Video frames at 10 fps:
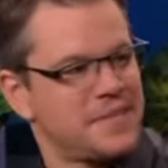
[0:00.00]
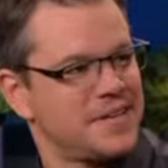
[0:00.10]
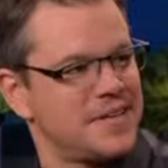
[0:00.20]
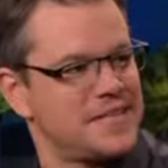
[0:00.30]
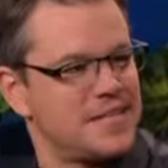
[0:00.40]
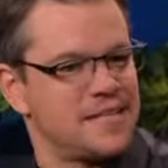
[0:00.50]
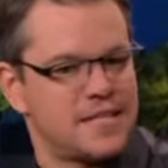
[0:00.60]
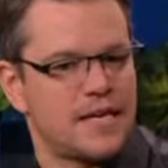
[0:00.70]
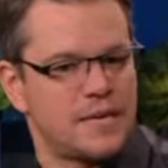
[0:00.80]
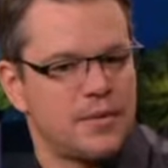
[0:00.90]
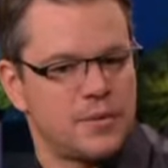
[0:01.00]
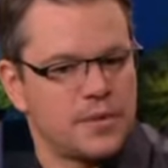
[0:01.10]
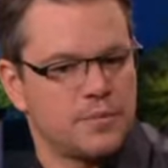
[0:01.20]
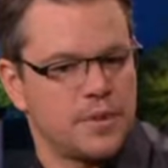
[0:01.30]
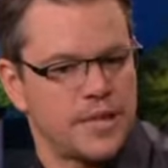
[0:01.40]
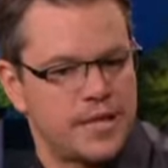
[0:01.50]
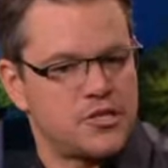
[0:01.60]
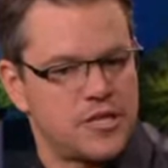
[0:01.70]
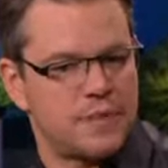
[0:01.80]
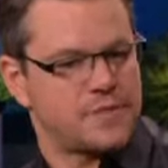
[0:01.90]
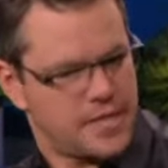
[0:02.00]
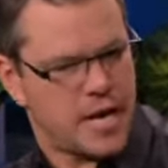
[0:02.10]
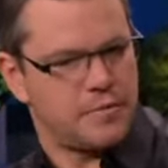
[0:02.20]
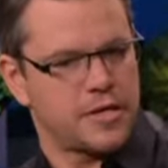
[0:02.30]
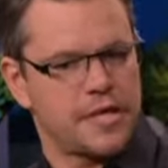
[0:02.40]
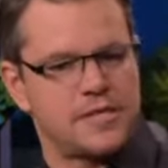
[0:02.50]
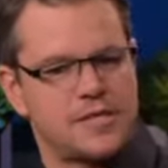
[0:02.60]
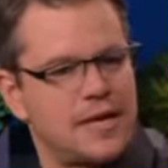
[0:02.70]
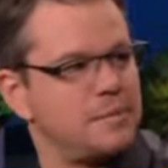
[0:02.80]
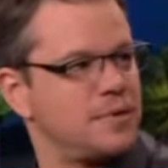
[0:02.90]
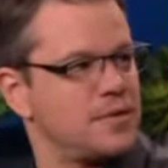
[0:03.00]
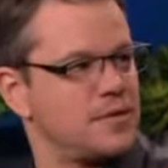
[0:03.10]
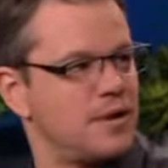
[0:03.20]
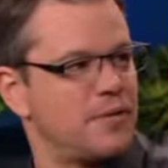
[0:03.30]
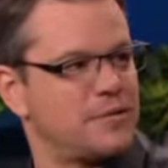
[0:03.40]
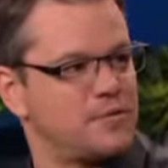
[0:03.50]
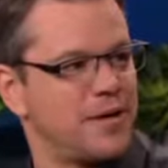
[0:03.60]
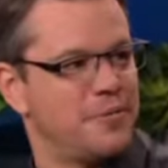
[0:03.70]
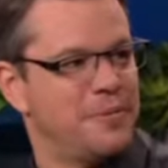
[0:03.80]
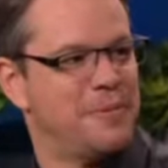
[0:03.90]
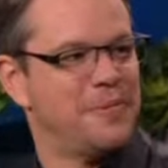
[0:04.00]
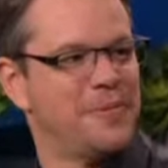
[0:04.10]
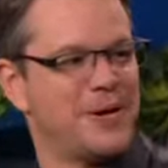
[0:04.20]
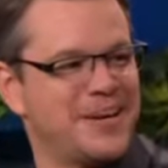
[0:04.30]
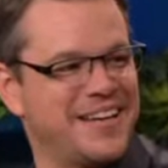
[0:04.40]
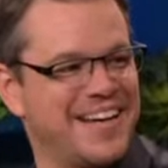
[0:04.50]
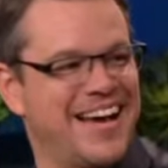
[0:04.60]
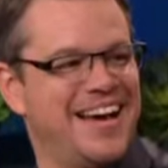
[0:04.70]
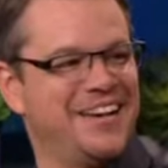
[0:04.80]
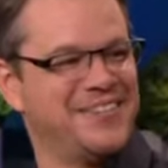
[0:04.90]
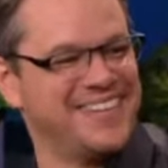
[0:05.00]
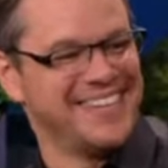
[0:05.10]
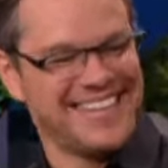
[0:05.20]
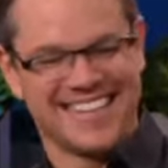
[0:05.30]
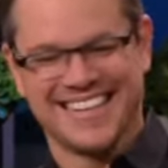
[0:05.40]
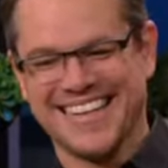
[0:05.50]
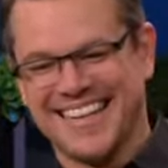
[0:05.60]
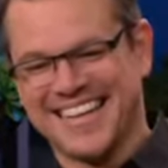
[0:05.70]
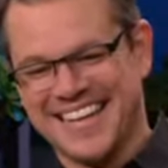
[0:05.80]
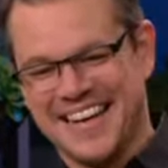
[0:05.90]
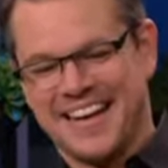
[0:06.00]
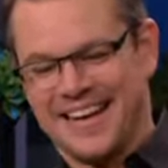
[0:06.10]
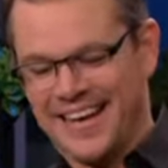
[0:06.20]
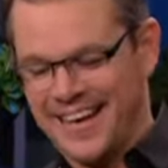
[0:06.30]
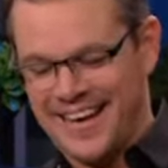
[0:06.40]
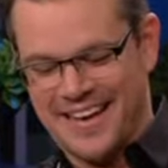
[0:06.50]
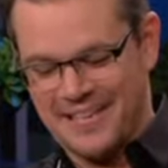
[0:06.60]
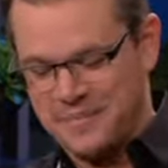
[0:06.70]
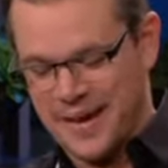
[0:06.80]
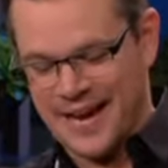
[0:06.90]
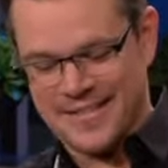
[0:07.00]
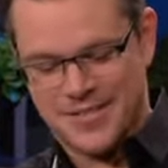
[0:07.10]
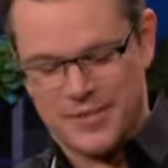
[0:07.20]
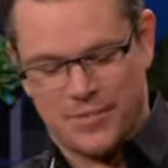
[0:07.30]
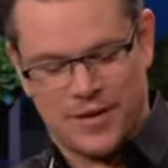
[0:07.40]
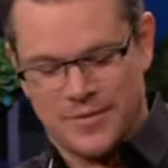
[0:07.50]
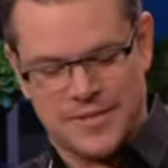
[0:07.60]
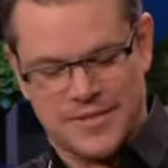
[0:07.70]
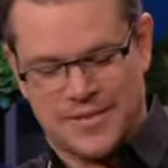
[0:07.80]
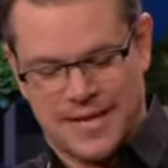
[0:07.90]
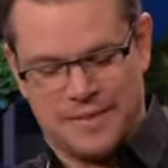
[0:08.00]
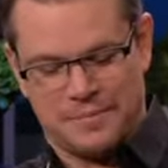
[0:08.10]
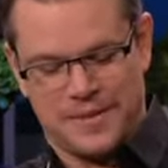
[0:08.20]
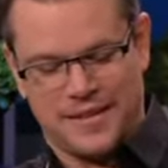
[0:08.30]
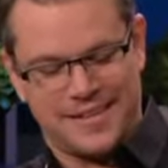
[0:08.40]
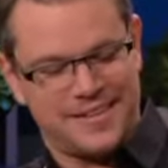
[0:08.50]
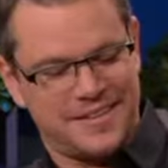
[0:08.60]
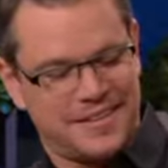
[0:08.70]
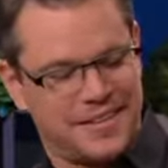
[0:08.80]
Because he had said, you know, we're gonna get in shape. I said, yeah, I'm gonna get in shape, and so I was like working out, and the pants just wouldn't. I was like, this can't be.